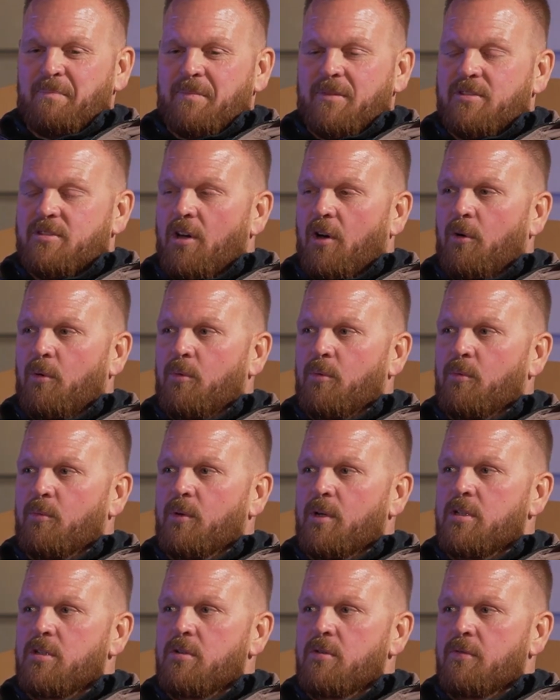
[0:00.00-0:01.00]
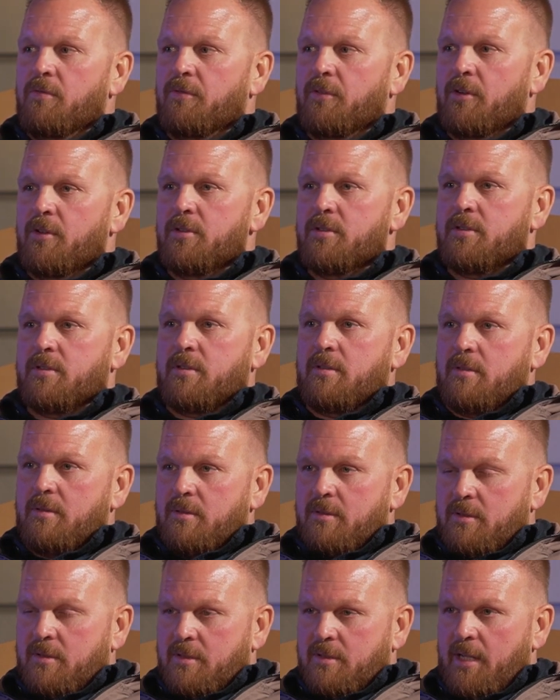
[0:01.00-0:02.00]
So when you first
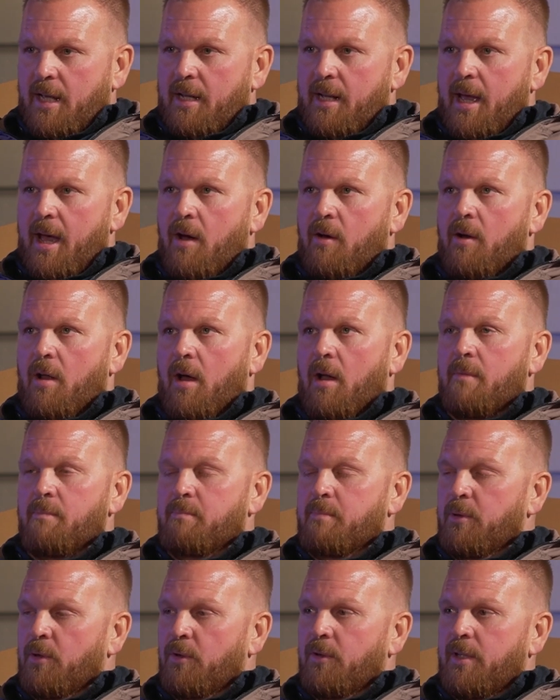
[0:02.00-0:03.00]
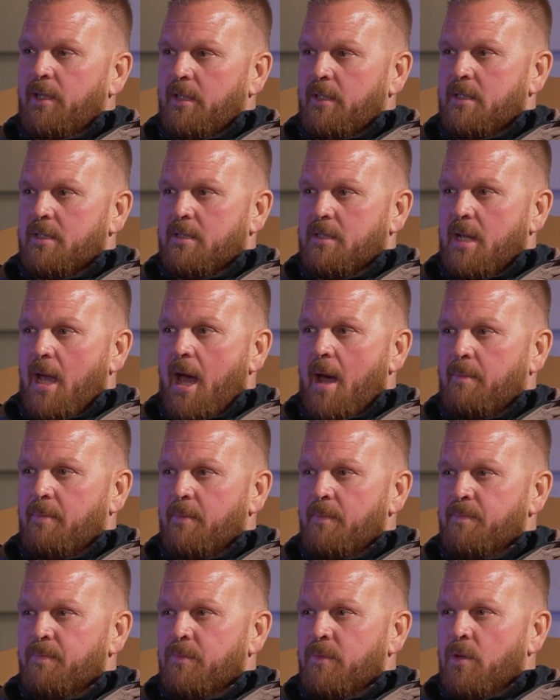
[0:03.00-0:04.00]
set out on building this app,
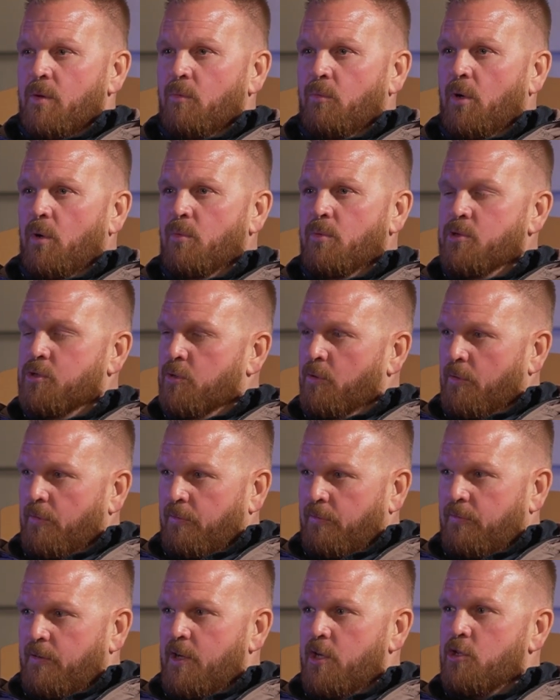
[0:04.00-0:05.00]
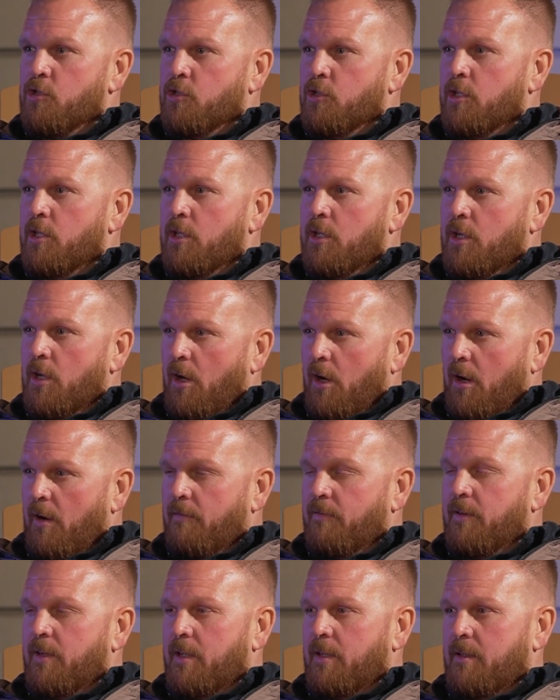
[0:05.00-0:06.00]
what was your vision
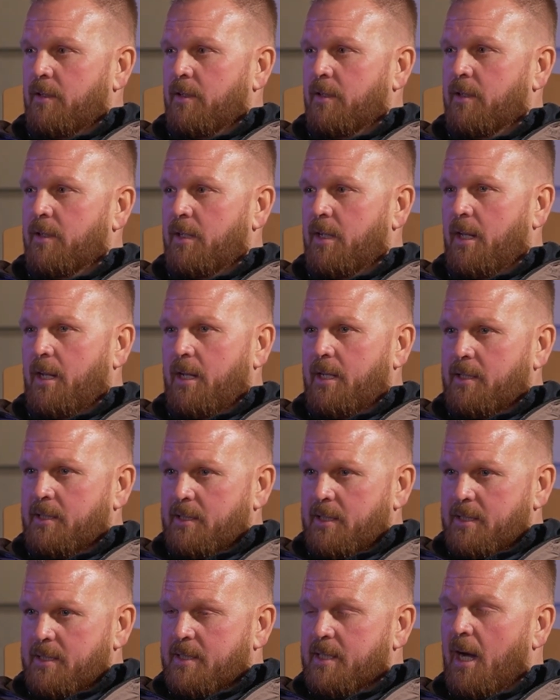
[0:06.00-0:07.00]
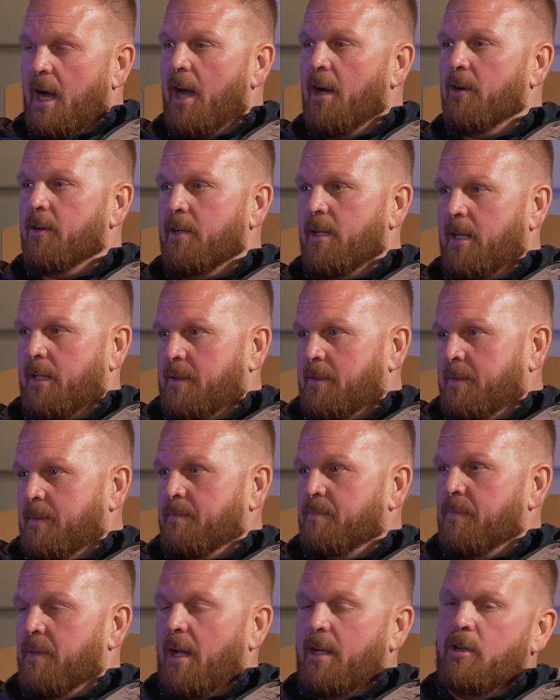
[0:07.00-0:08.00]
of it in its entirety?
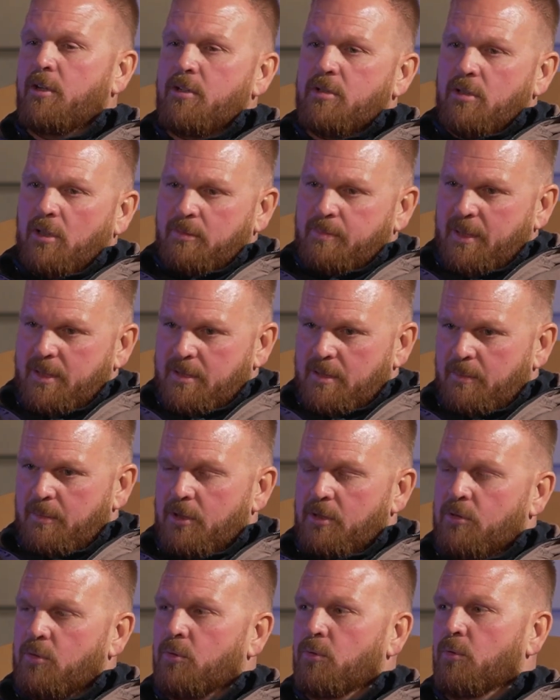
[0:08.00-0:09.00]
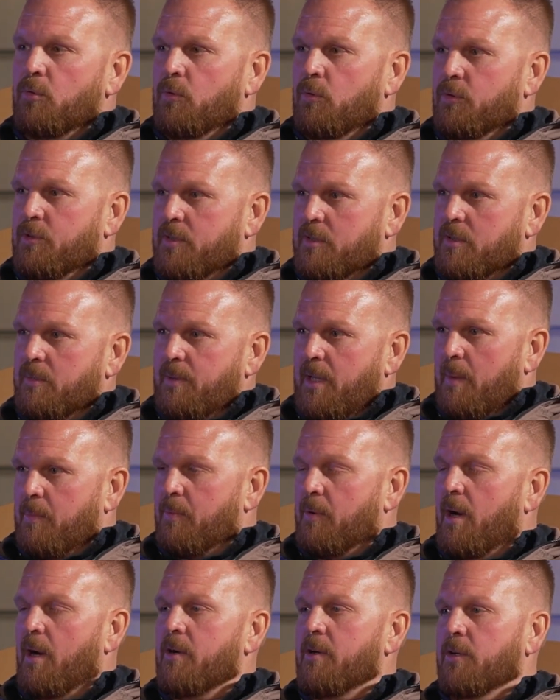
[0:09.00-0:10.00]
I know you talked about some of the tools and some of that
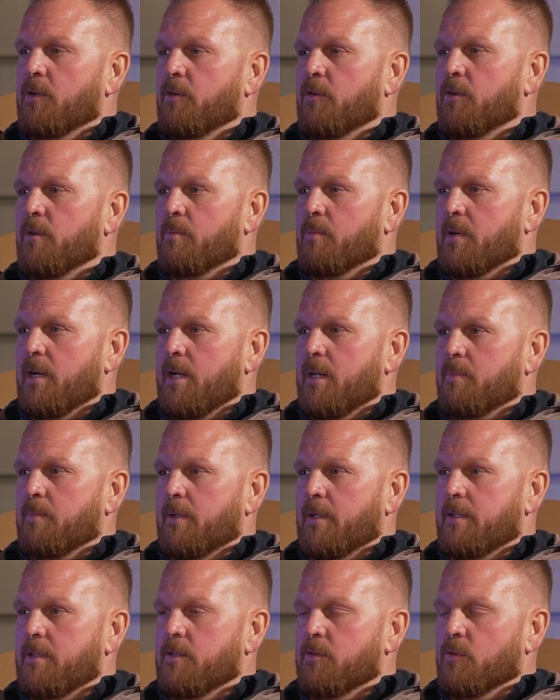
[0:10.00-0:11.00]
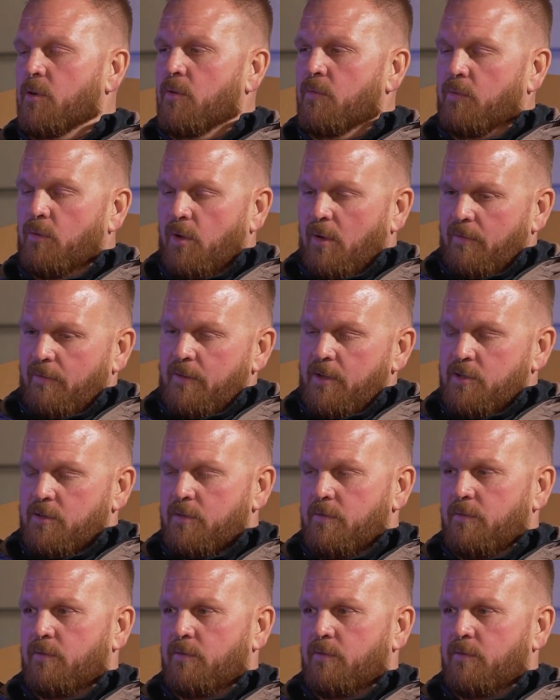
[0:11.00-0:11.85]
prior to going to break, but your overall vision